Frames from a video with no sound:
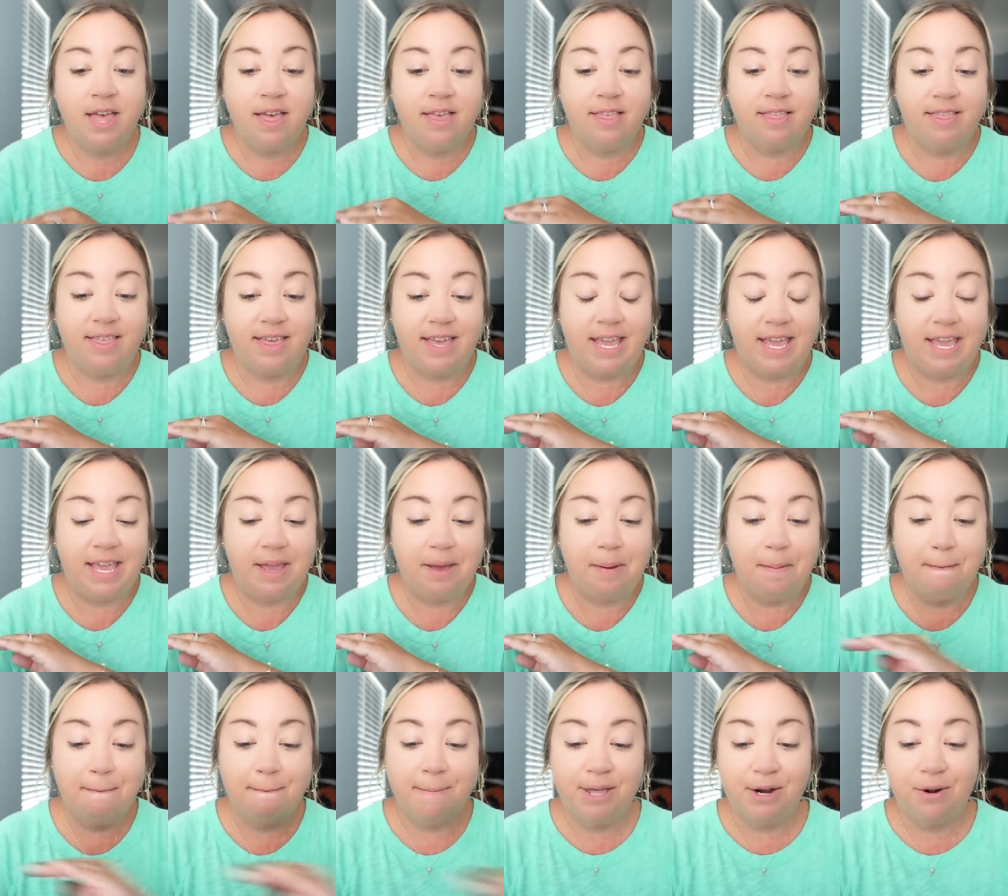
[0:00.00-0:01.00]
The
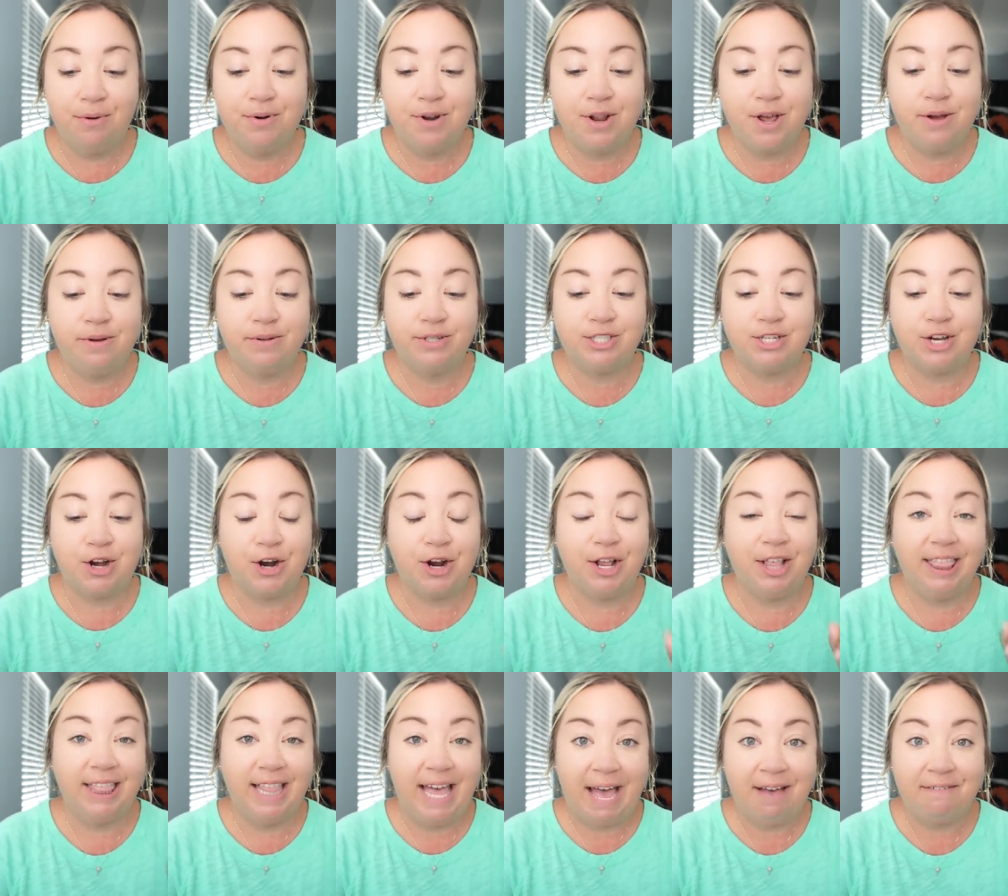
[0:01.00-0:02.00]
middle notes are
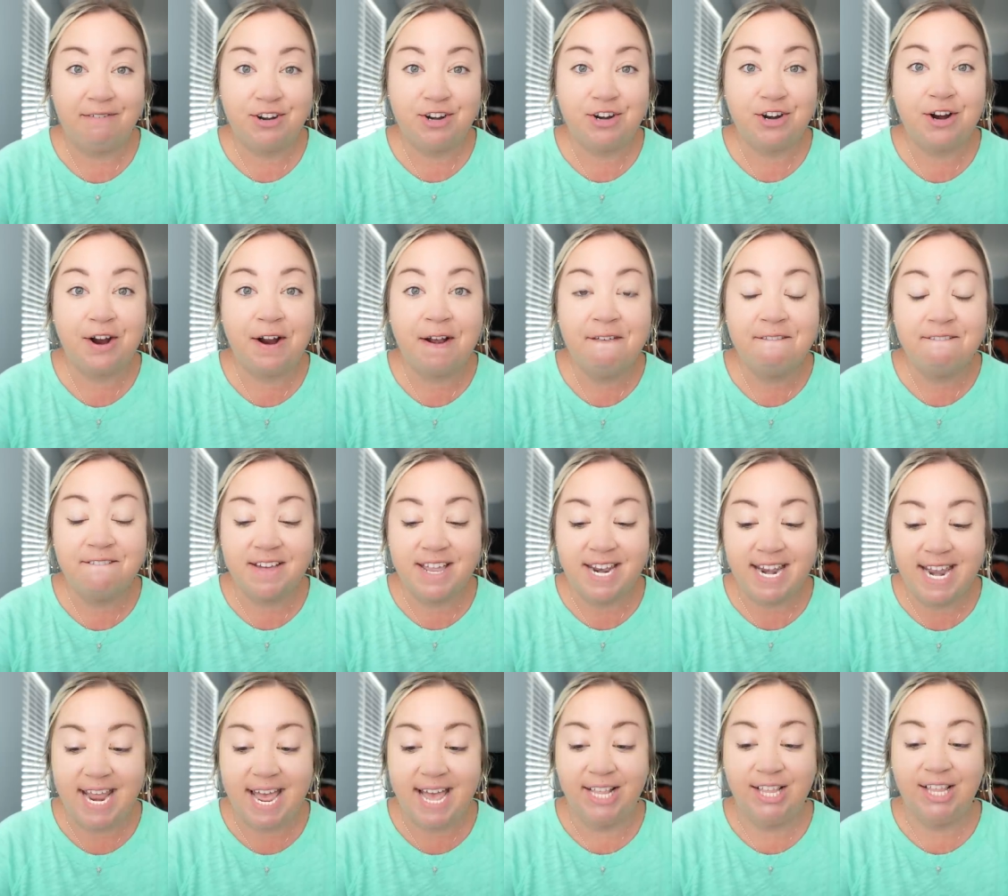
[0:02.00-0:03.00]
lavender,
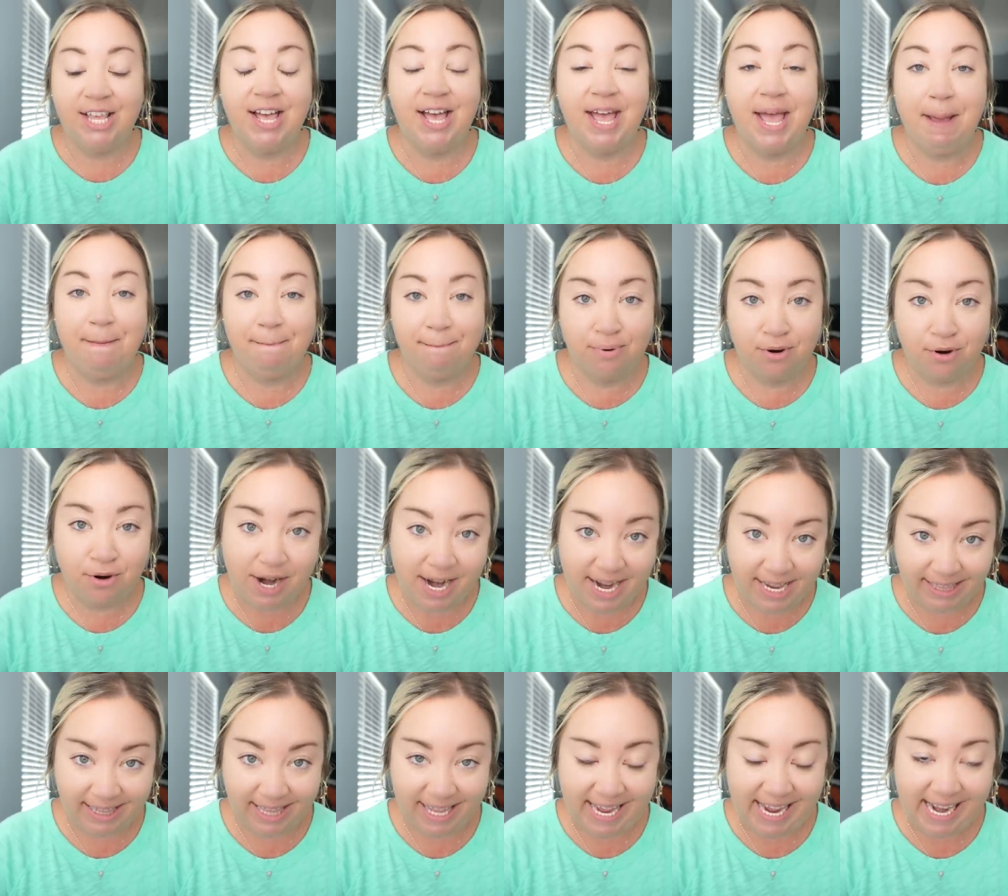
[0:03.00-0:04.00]
vanilla, and
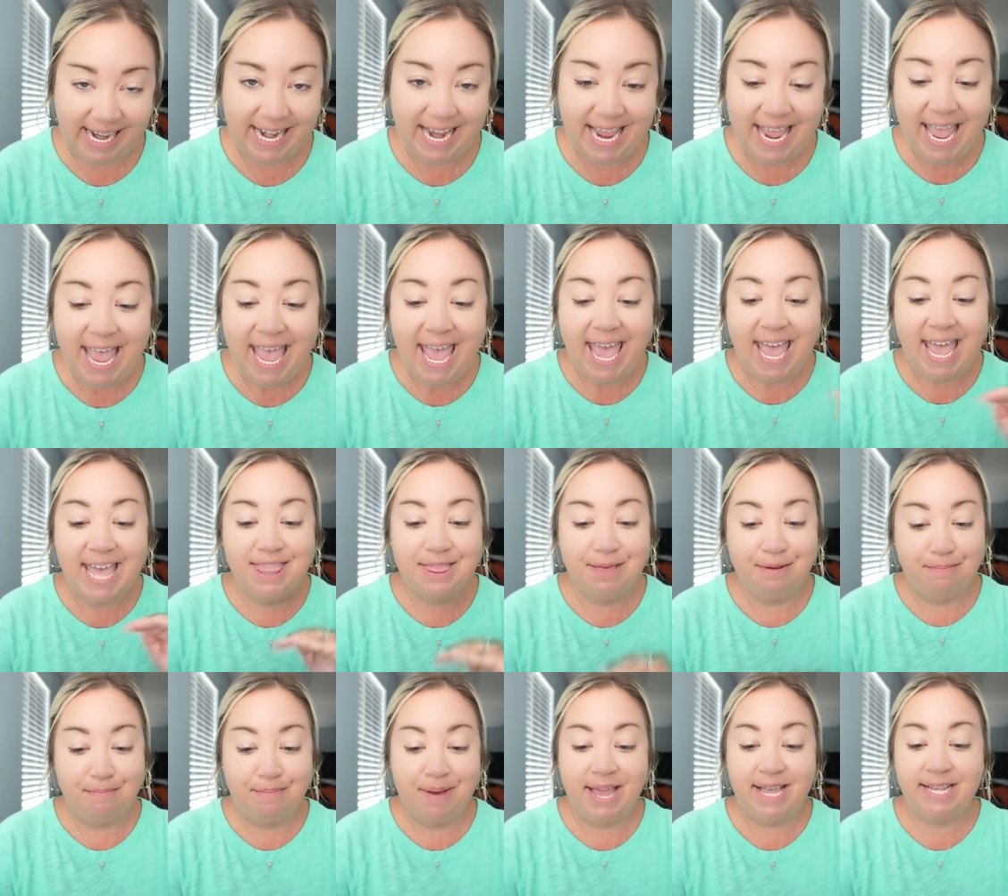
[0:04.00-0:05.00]
praline. And
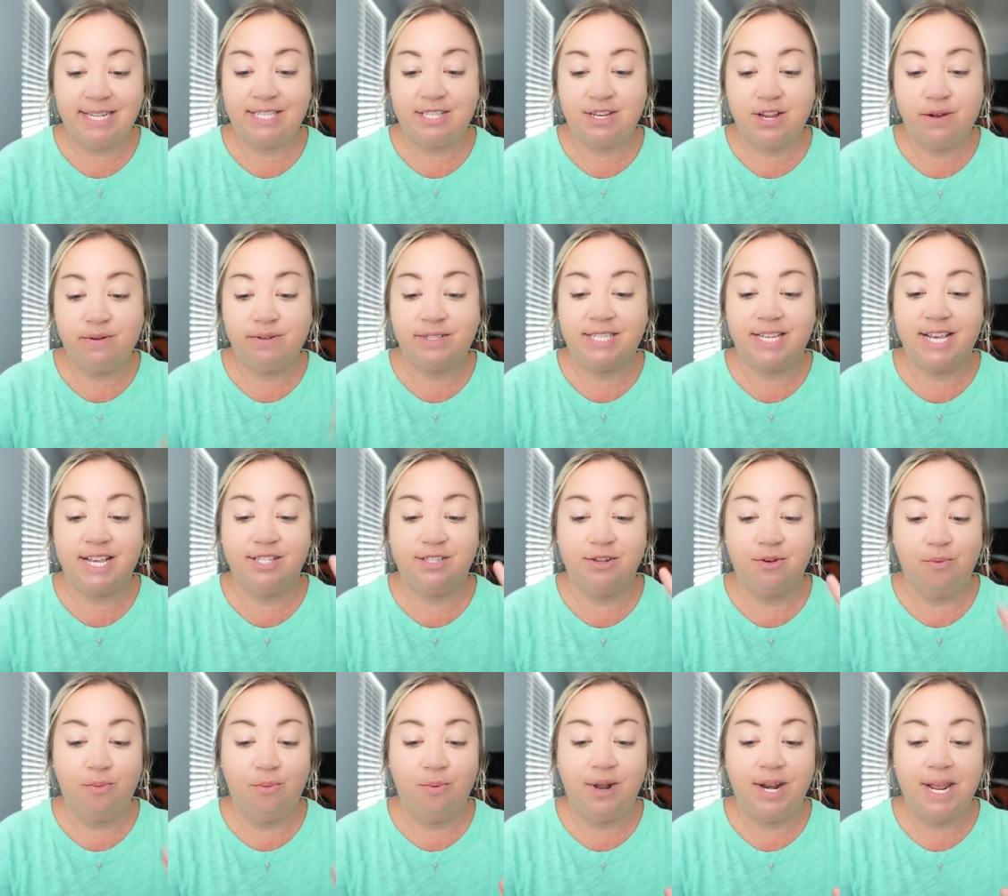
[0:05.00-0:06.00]
the base notes is
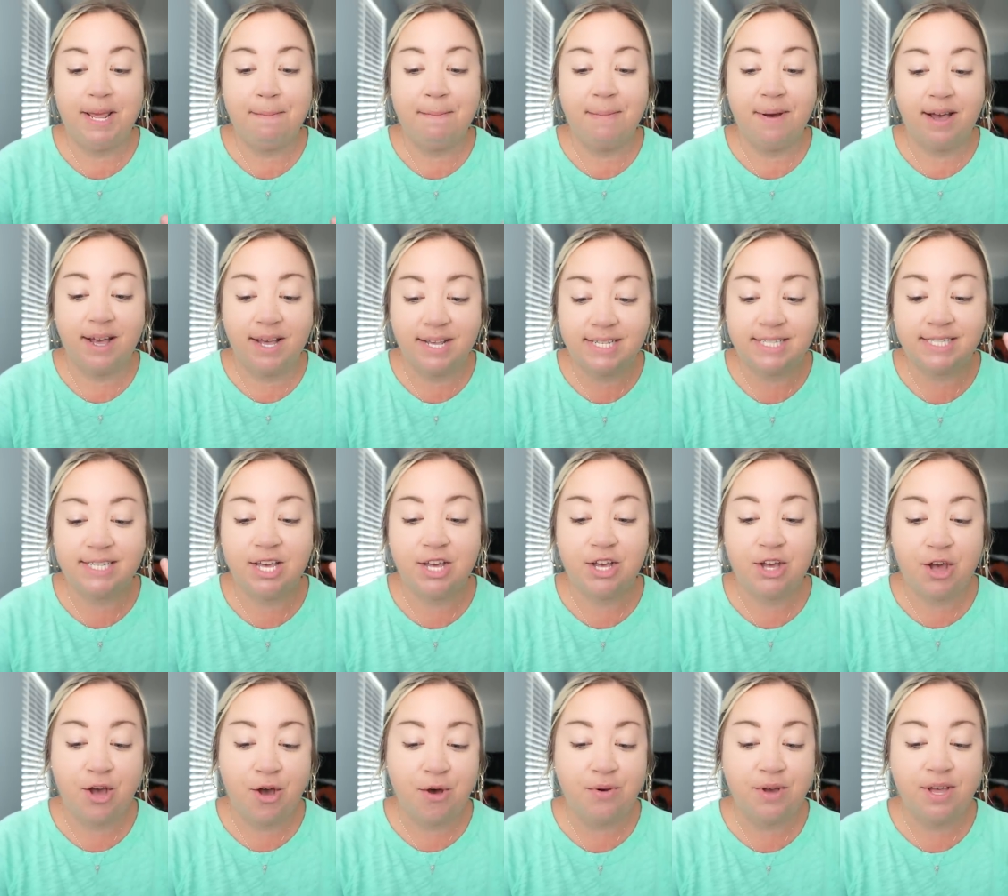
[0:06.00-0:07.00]
a woody musk,
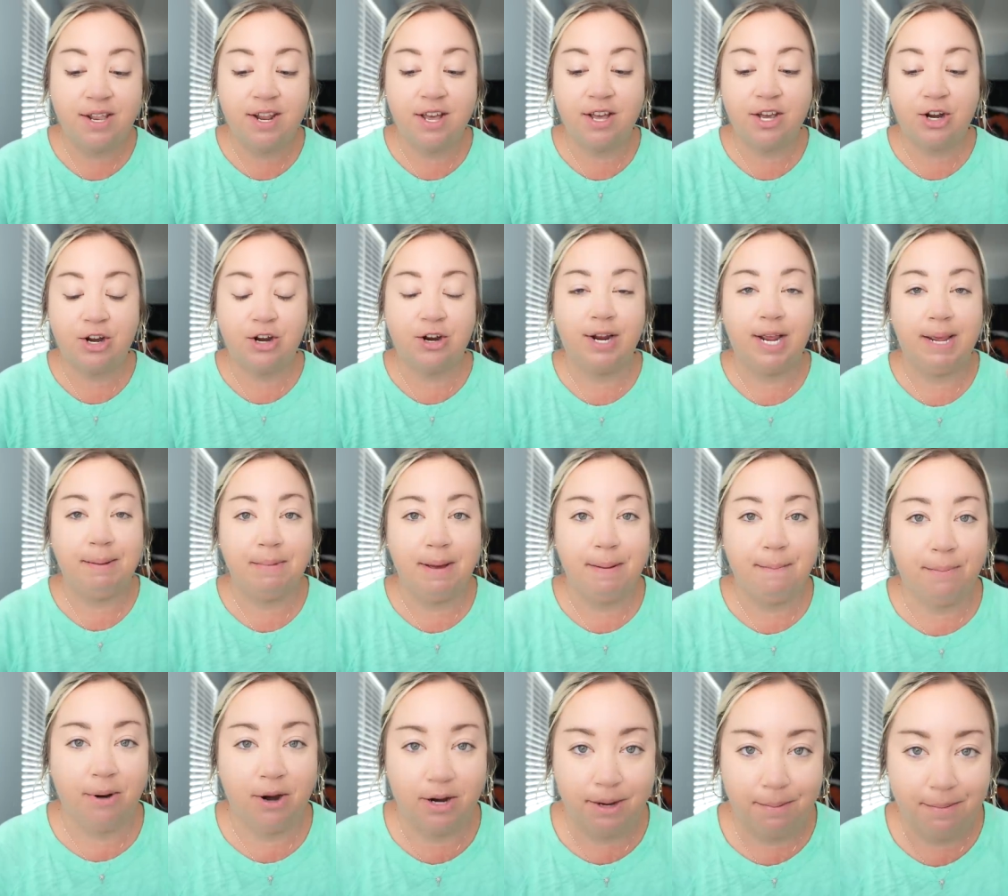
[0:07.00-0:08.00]
coconut cream, and
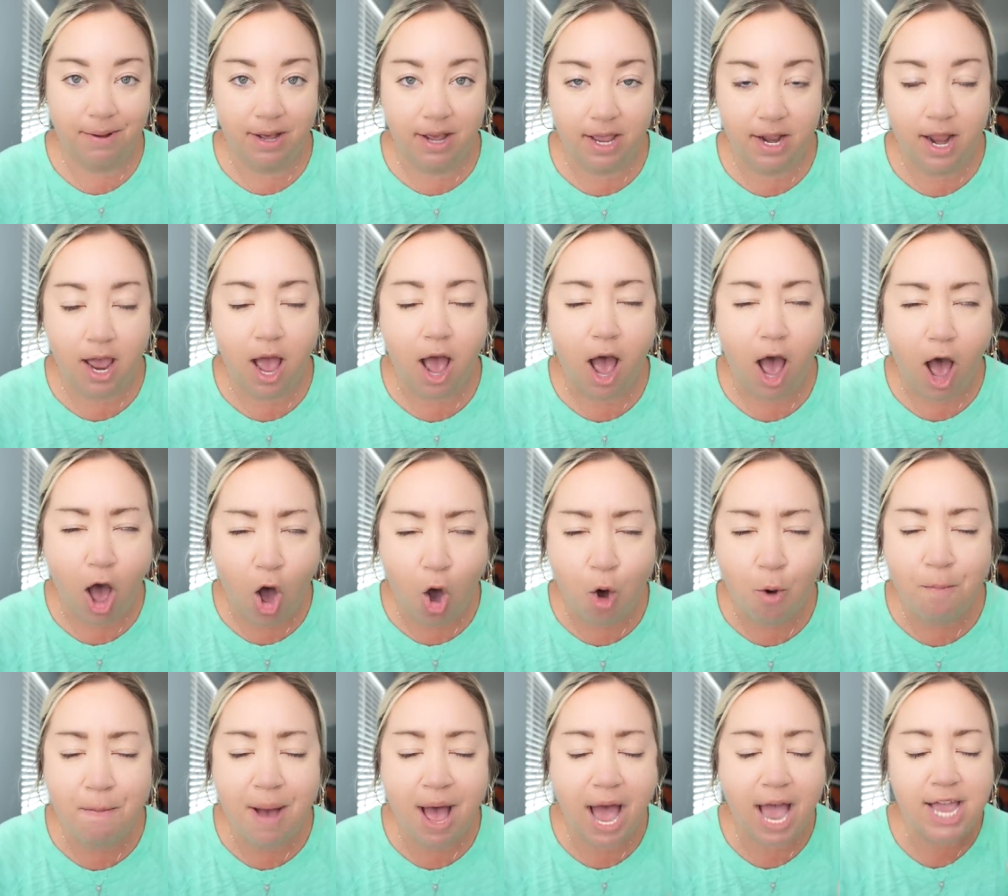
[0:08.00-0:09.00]
bergamot. Oh
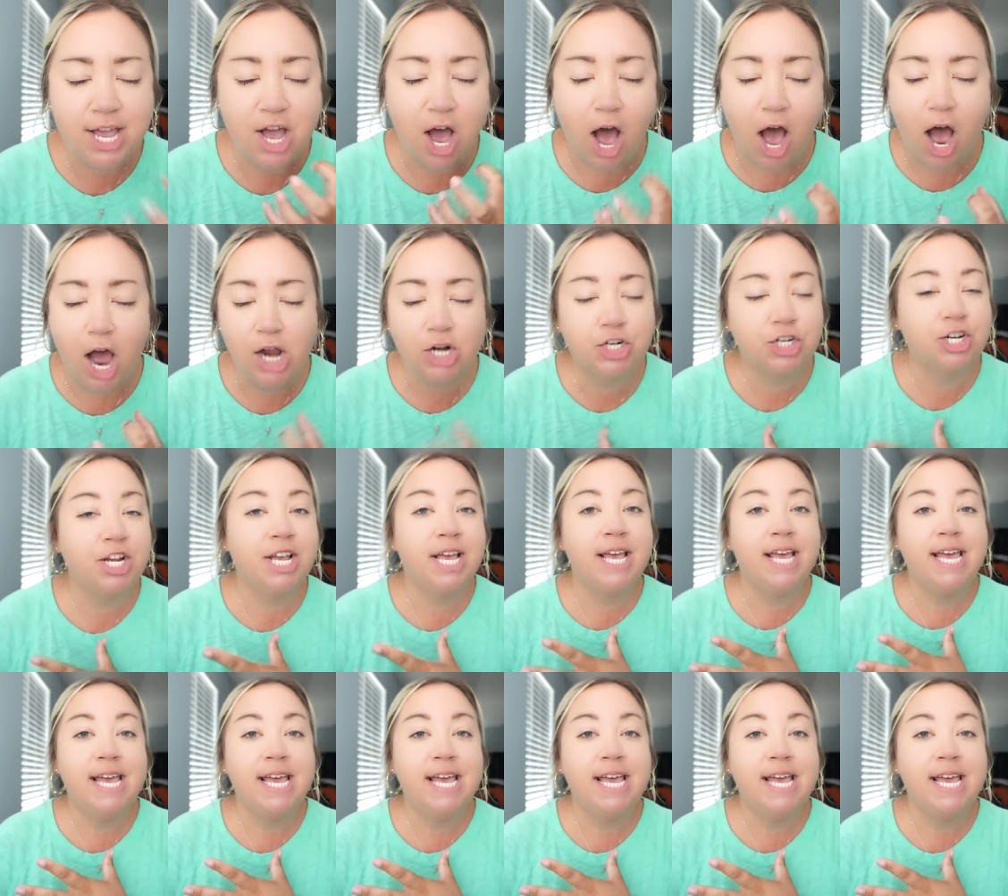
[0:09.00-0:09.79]
my gosh.